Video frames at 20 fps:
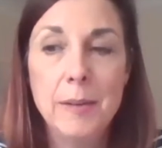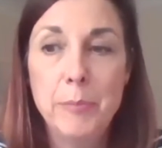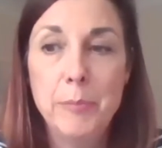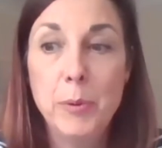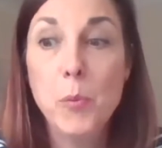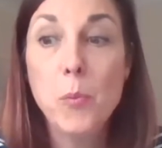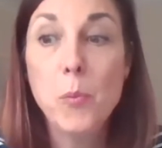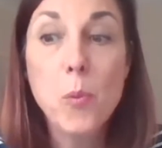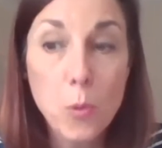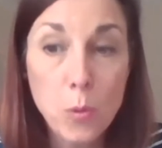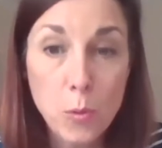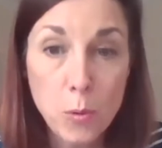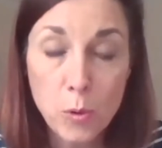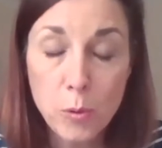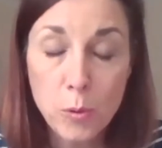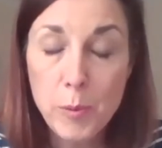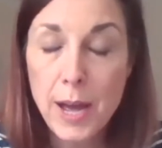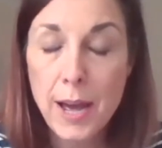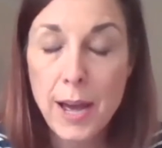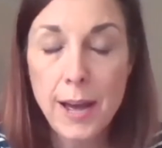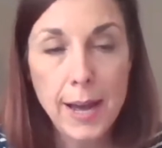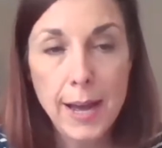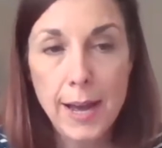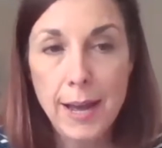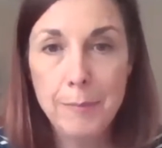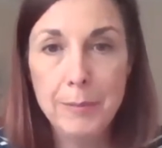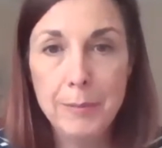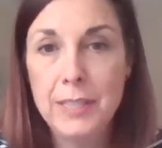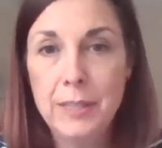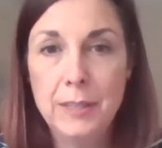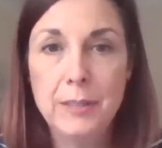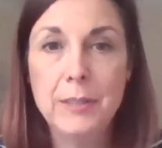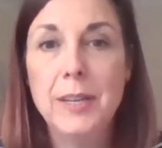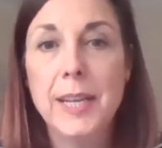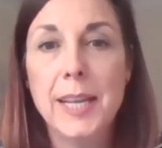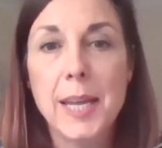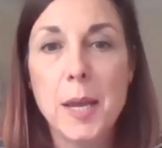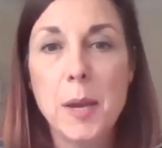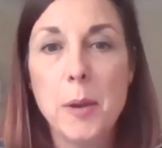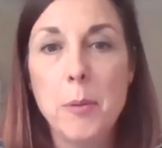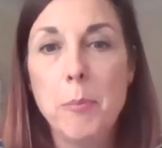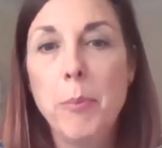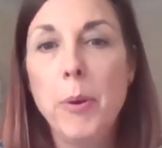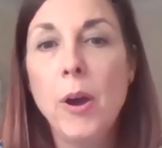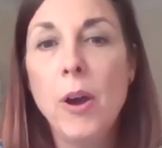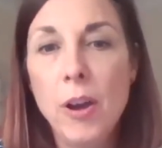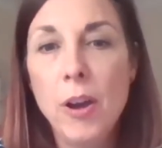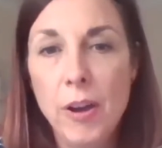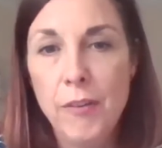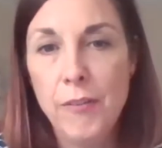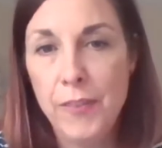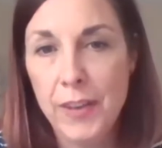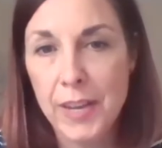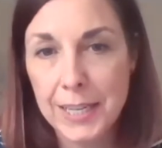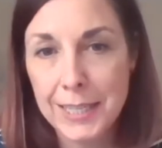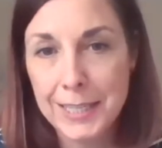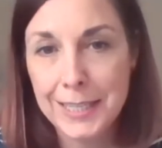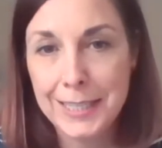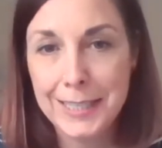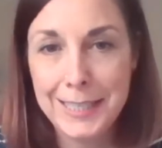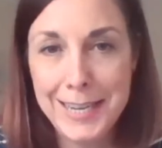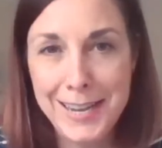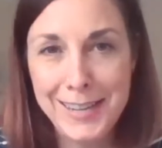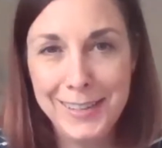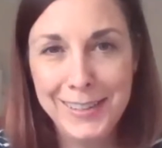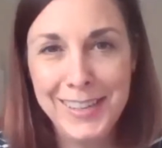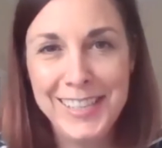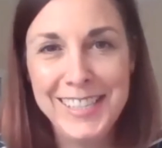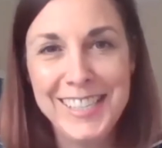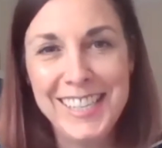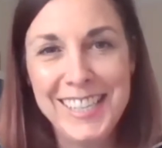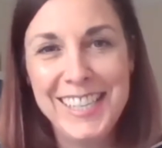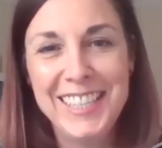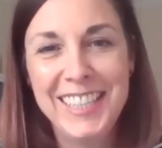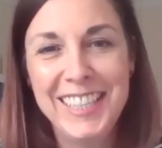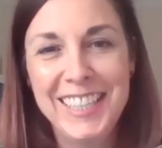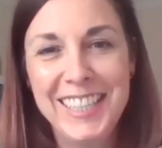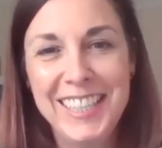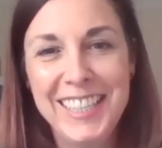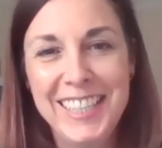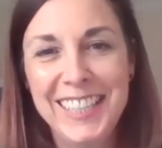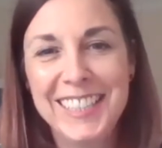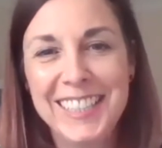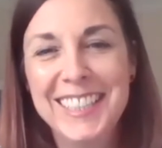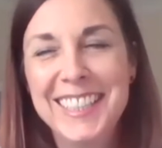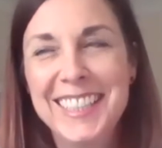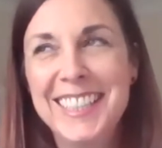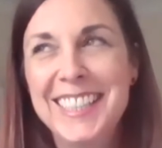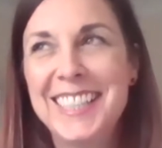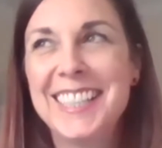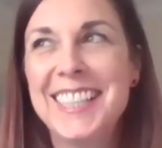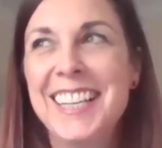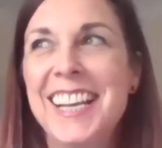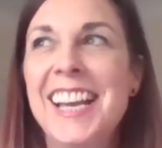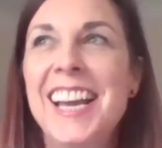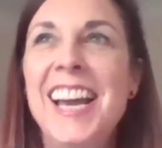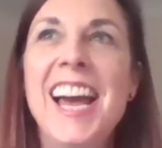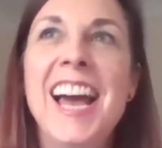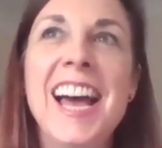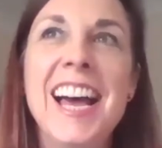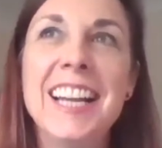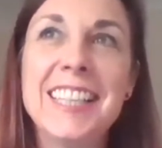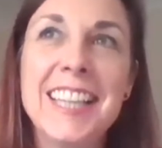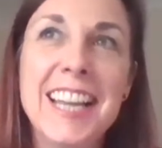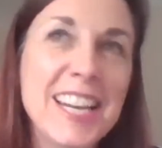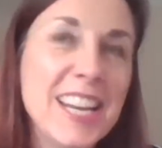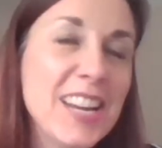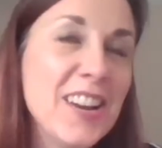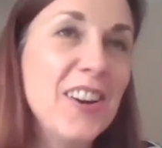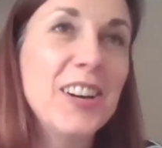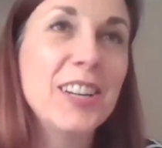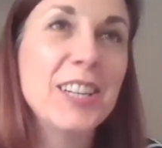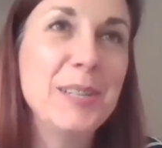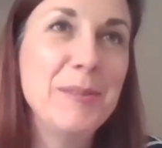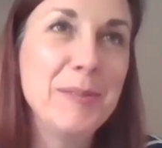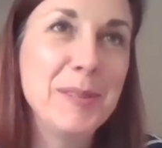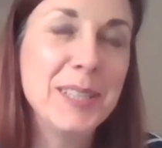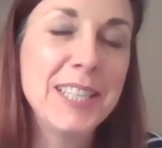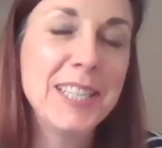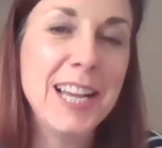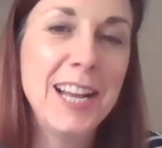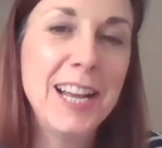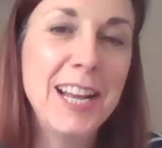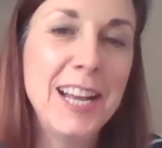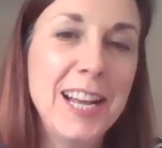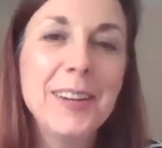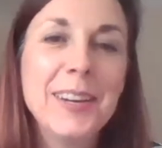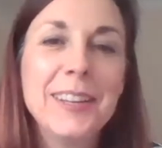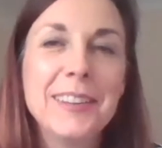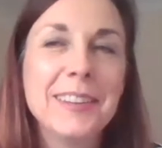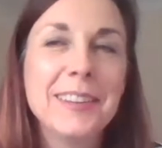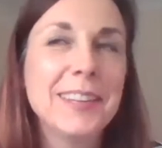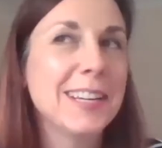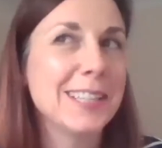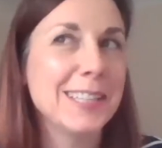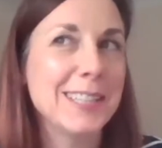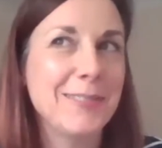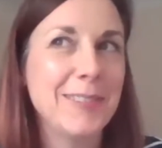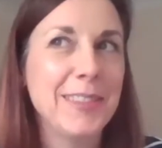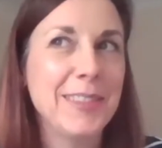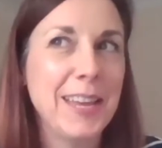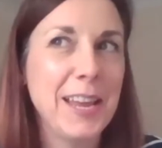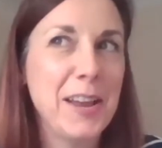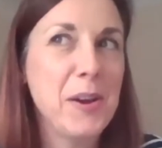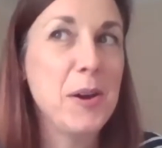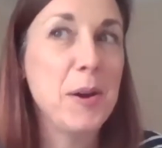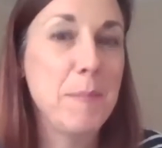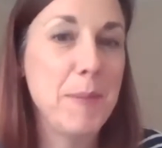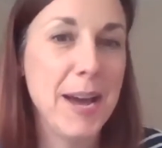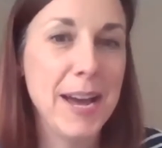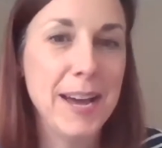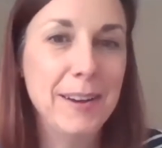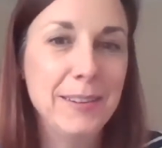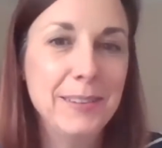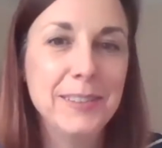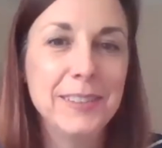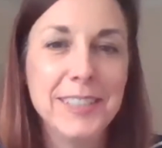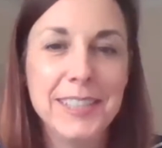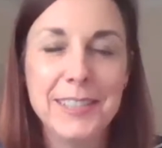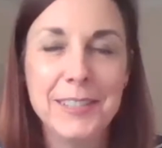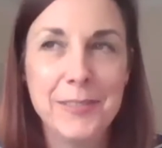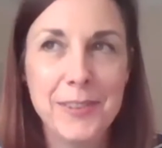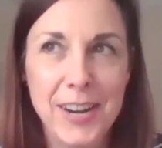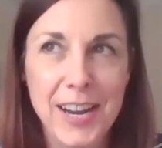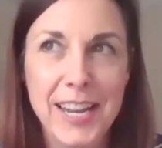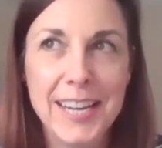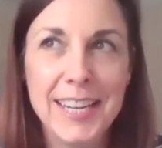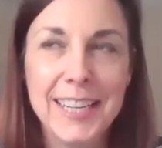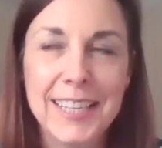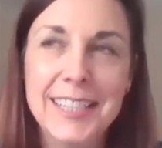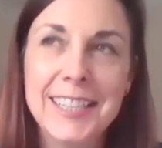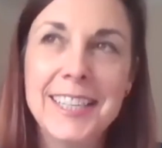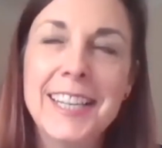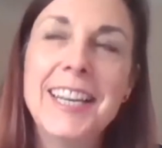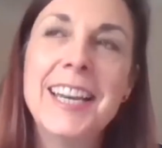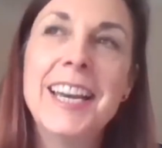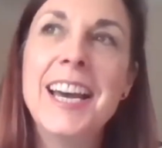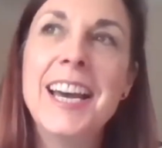but warm, absolutely perfect snail conditions. As any gardener will tell you, that's when they come out in the rain.